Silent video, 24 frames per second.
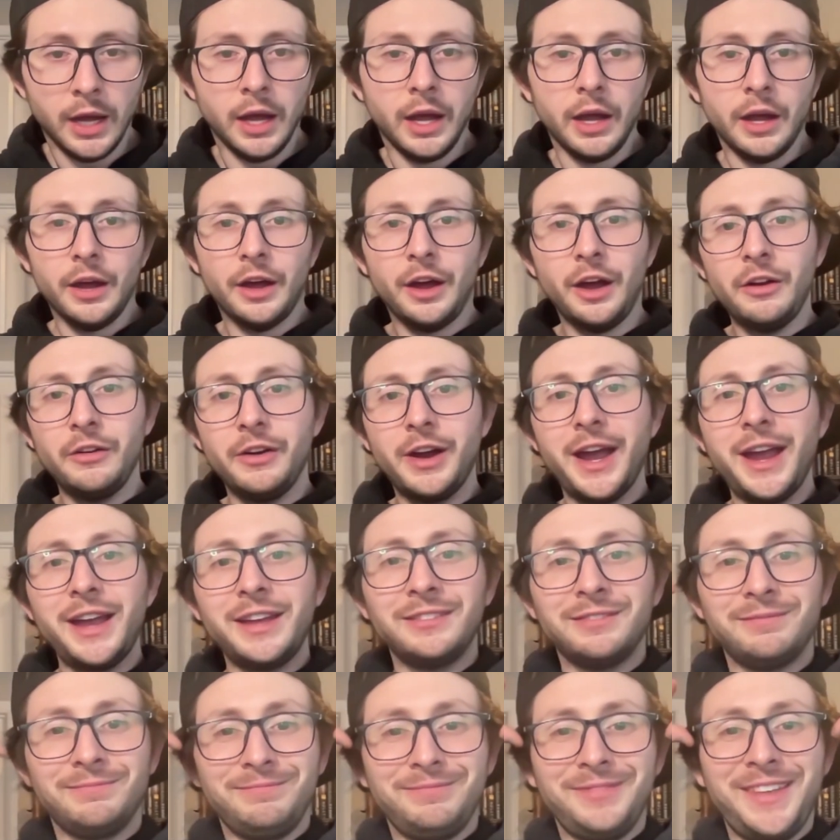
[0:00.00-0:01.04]
all
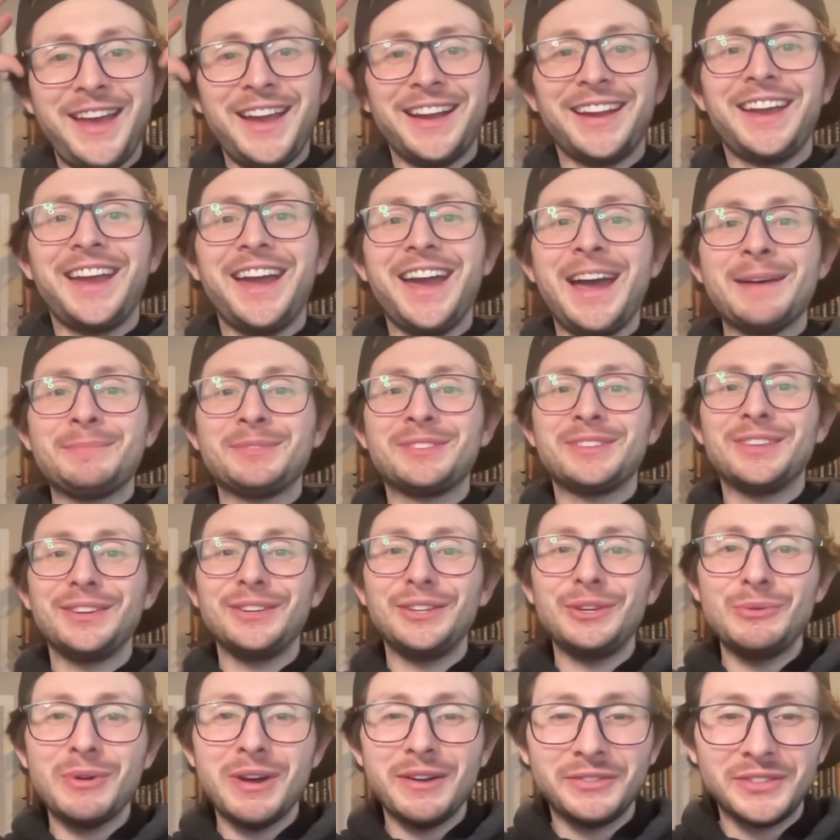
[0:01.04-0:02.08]
right, that caps the
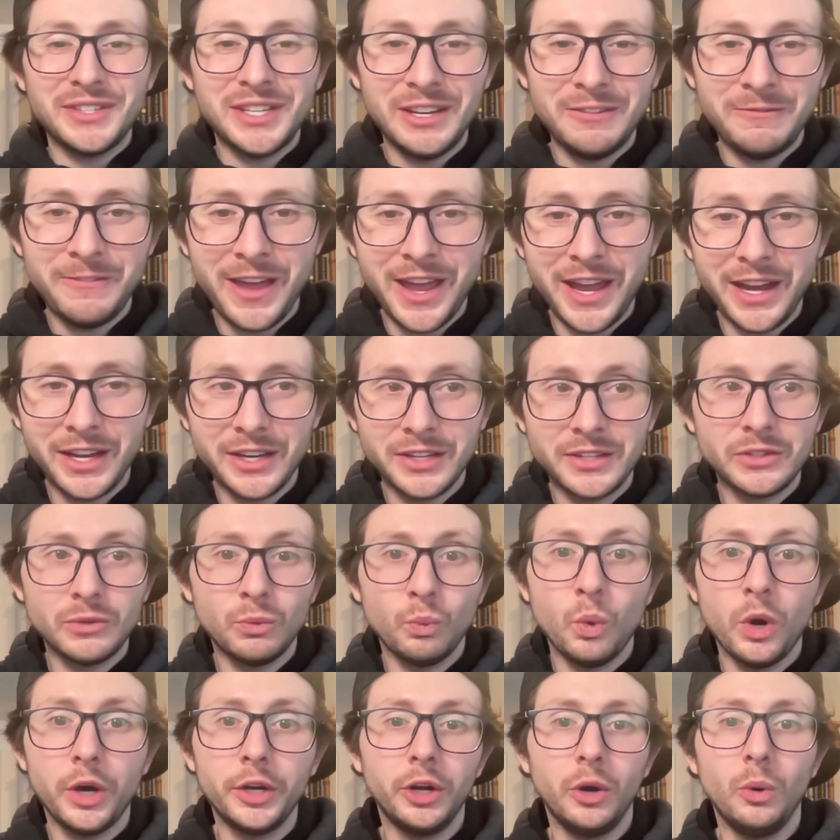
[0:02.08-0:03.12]
UFC Vegas
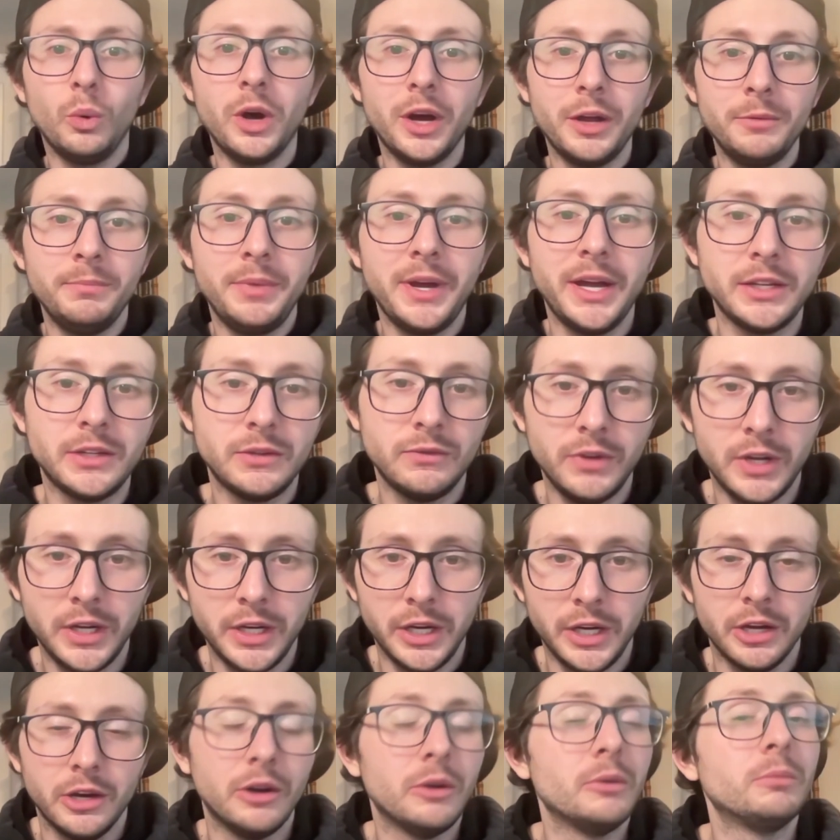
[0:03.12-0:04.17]
101 bets
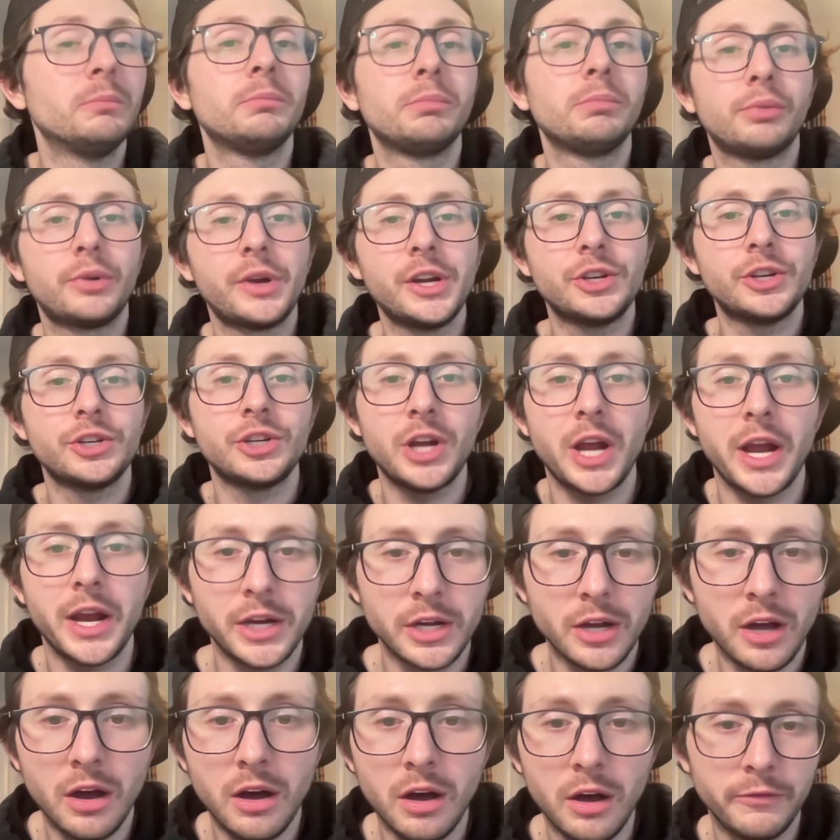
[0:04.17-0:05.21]
video. Appreciate
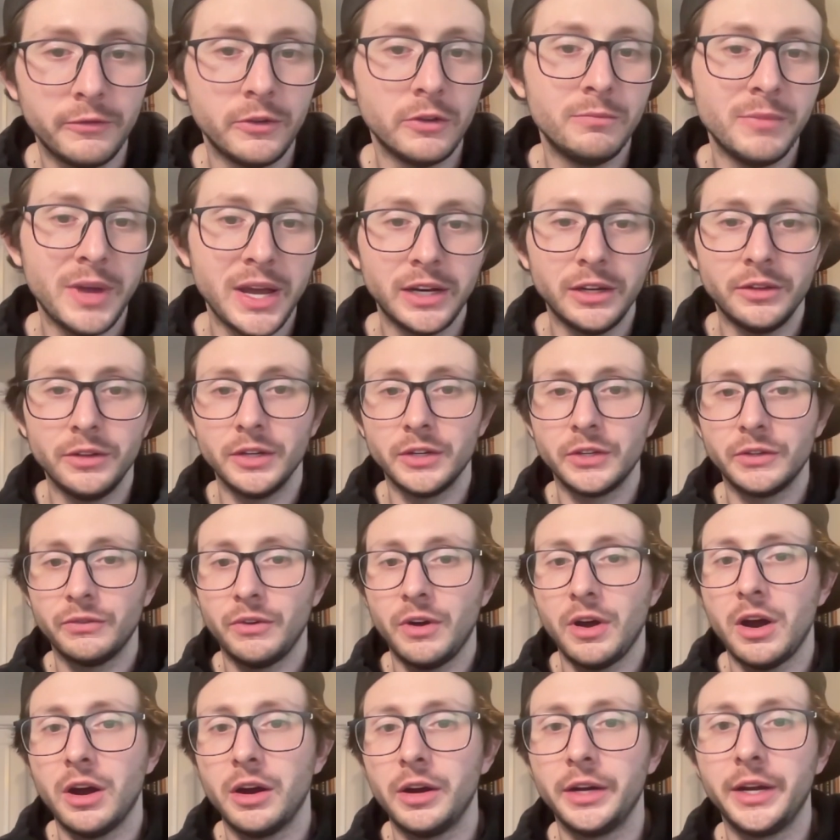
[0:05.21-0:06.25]
y'all if you've made it this
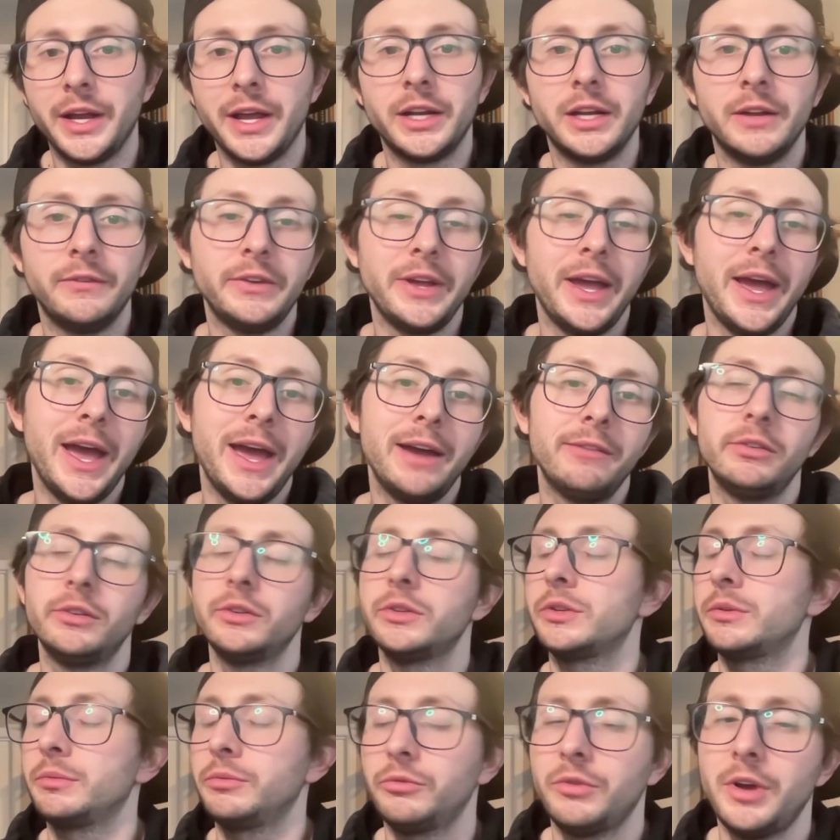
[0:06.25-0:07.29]
far. Again, if you haven't,
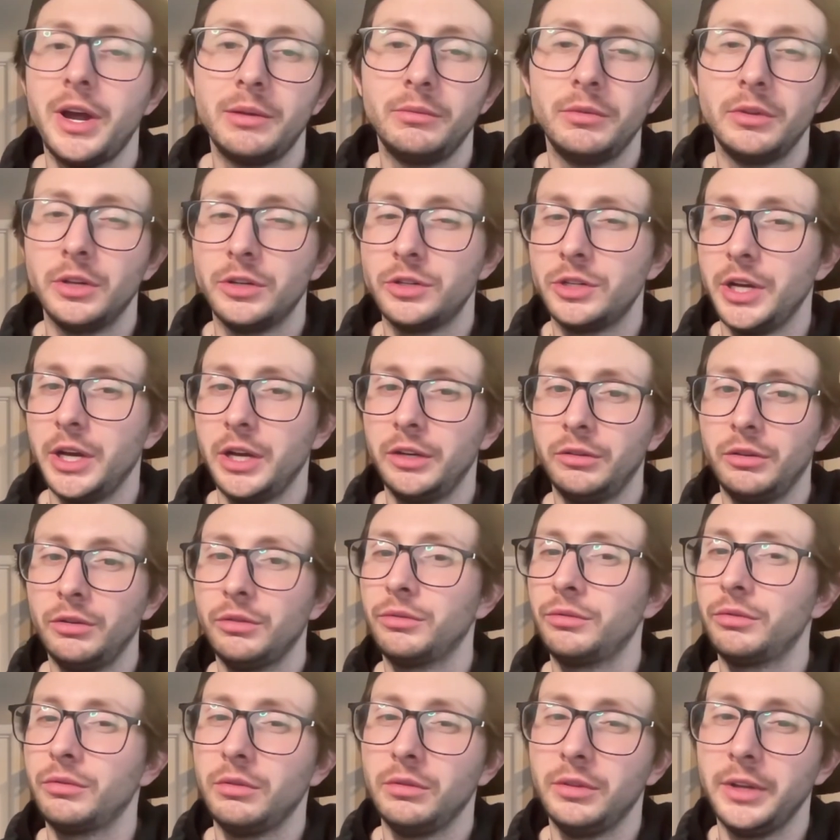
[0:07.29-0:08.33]
subscribe to the channel,
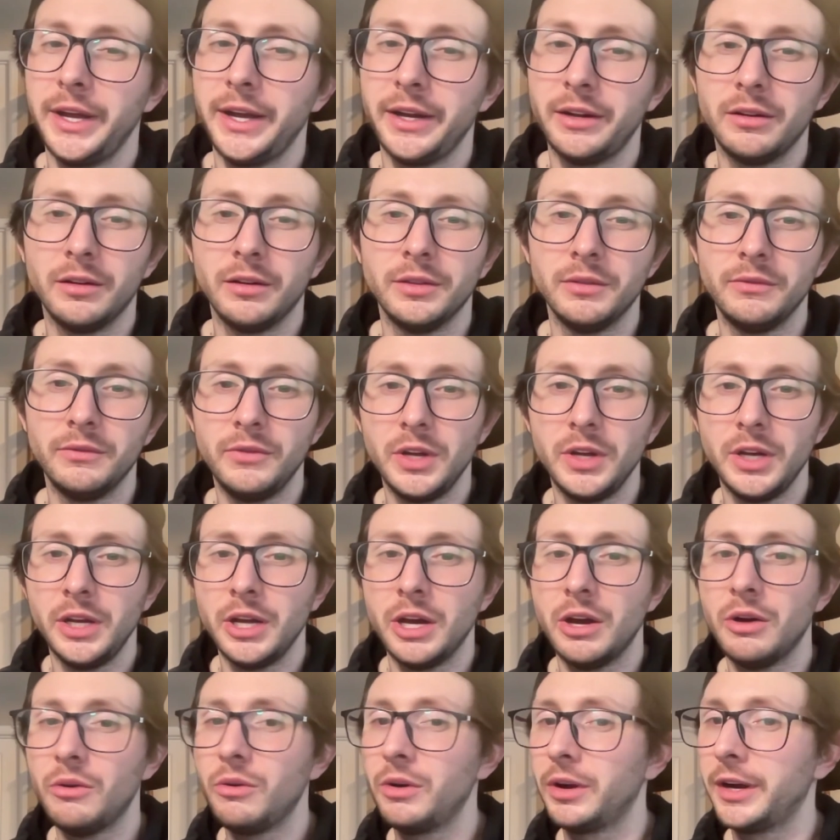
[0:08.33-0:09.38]
throw a like on the
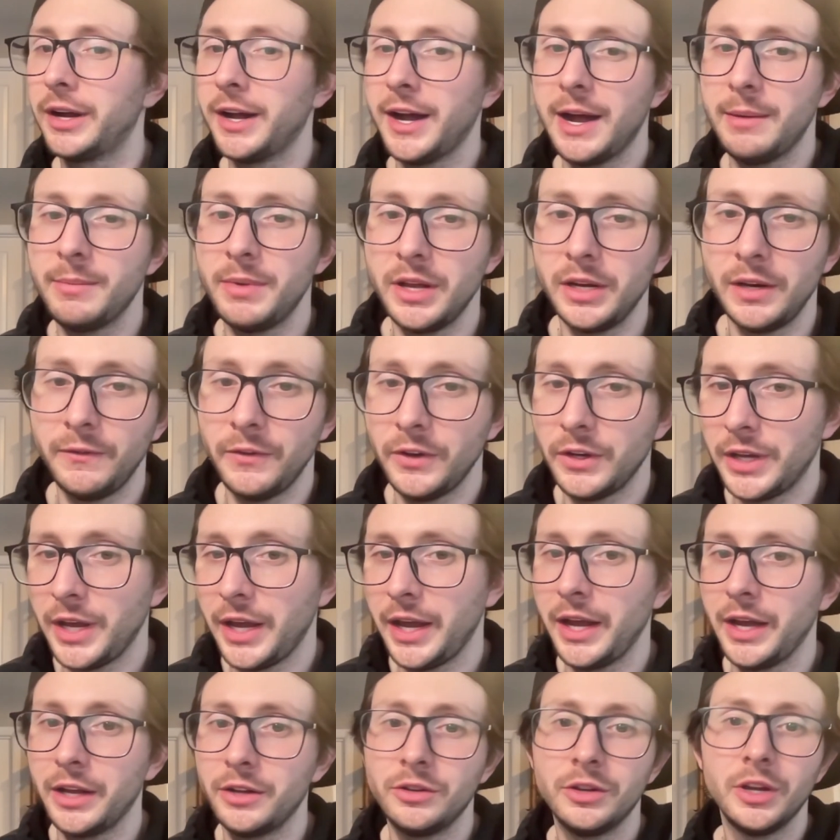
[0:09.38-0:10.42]
video, comment if you
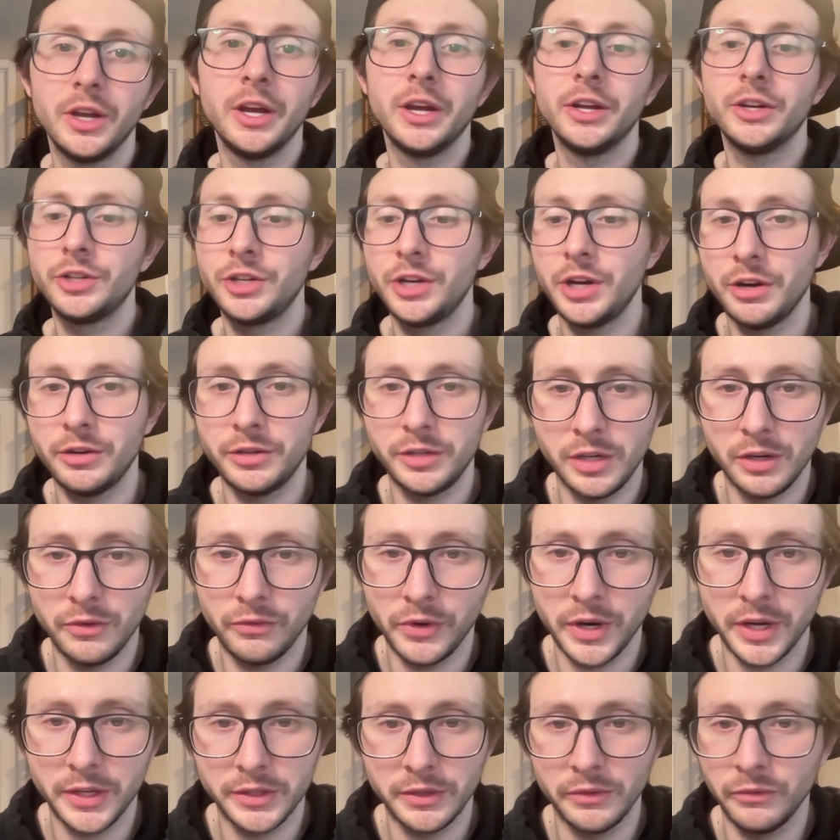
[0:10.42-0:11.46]
can, share it to your
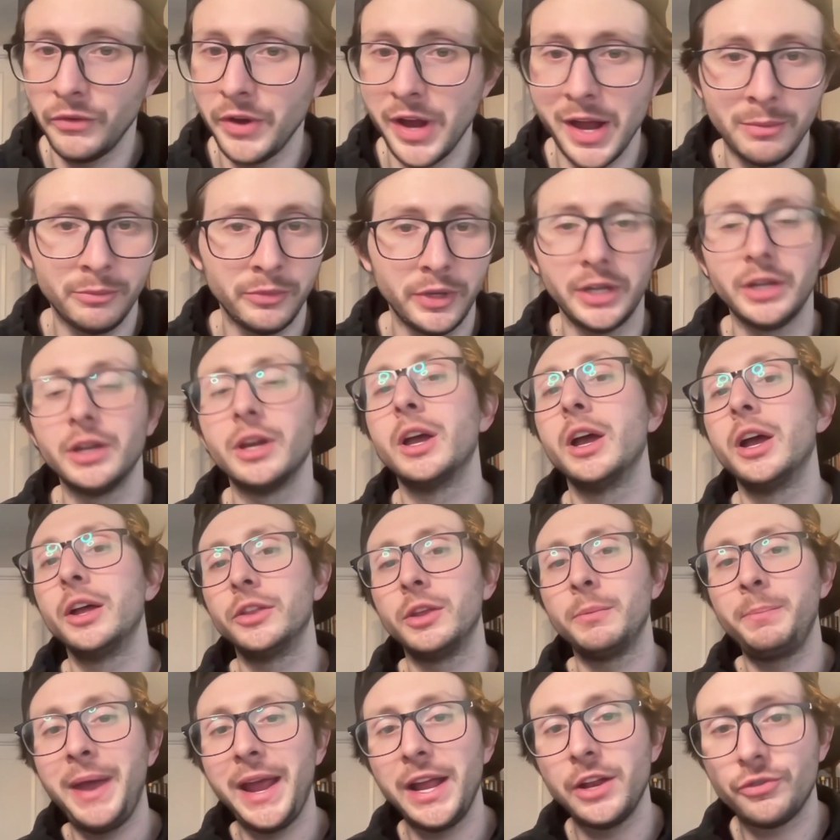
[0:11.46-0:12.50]
friends and family.
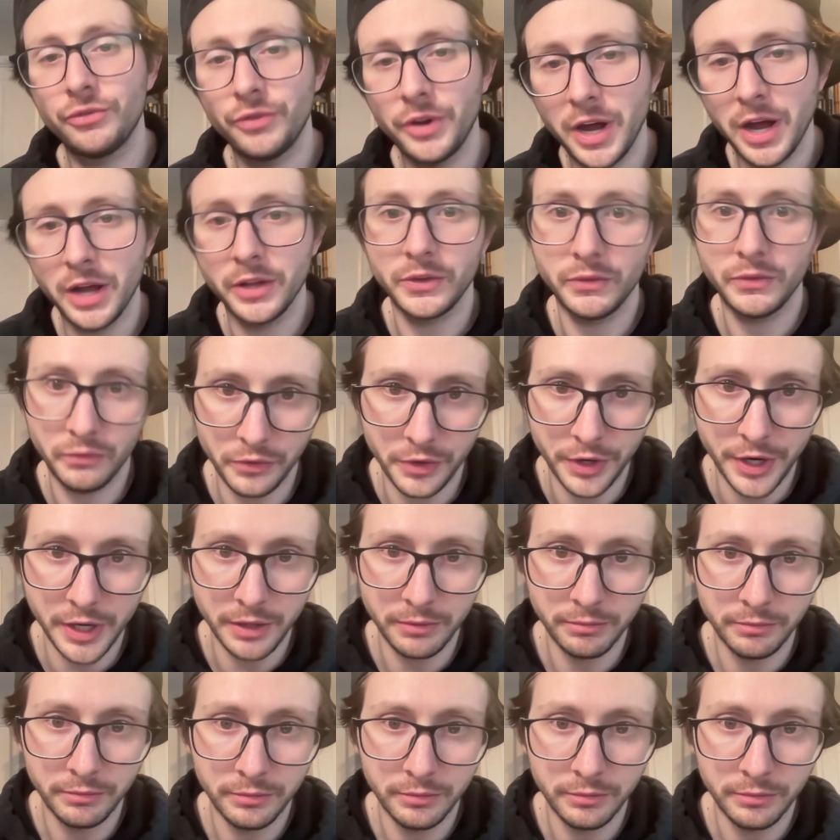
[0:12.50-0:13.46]
The Patreon's free,